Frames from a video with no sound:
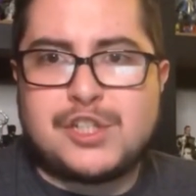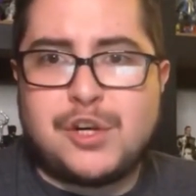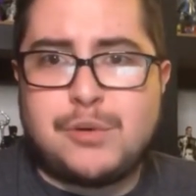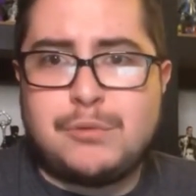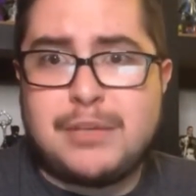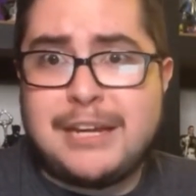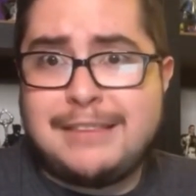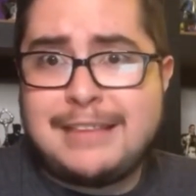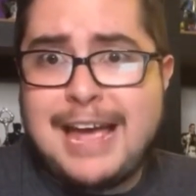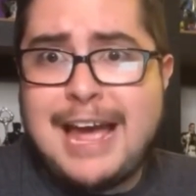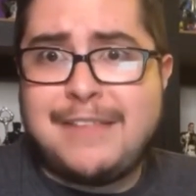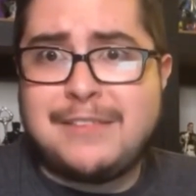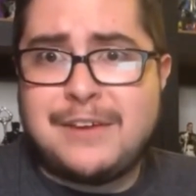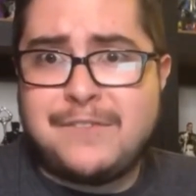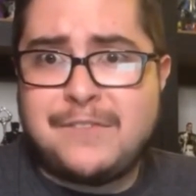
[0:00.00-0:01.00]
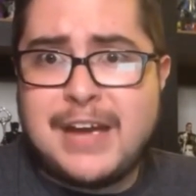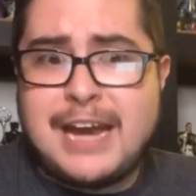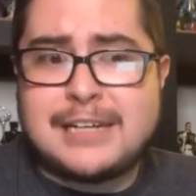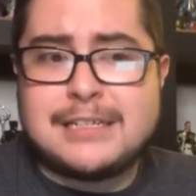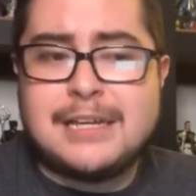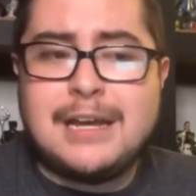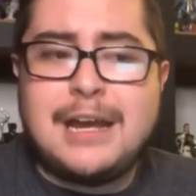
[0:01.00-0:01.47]
So you get that, the
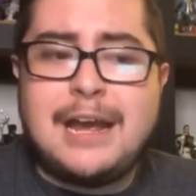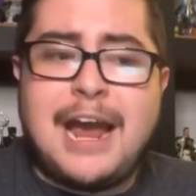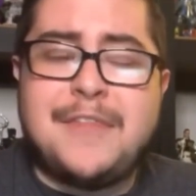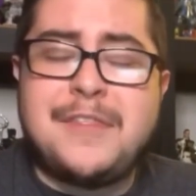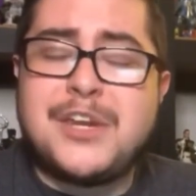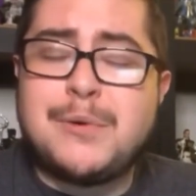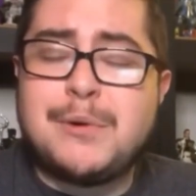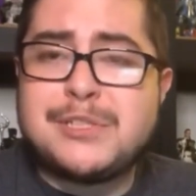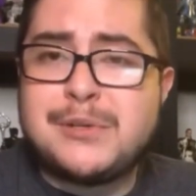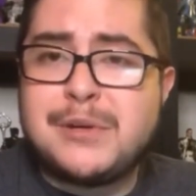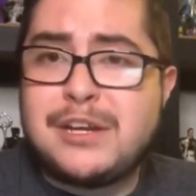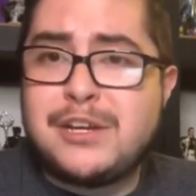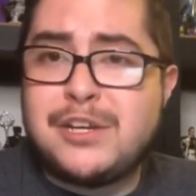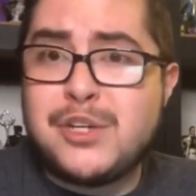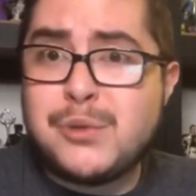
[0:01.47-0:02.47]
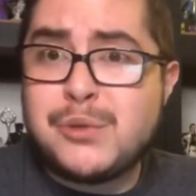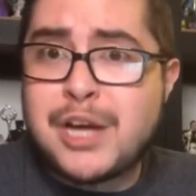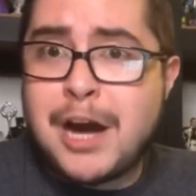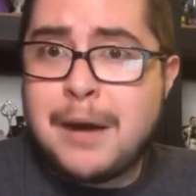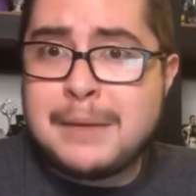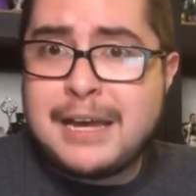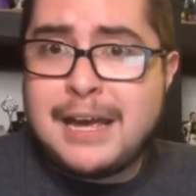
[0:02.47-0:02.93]
effect, And then you also get a new
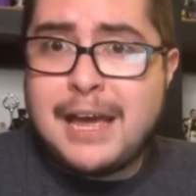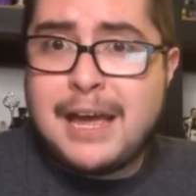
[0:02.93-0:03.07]
Tommy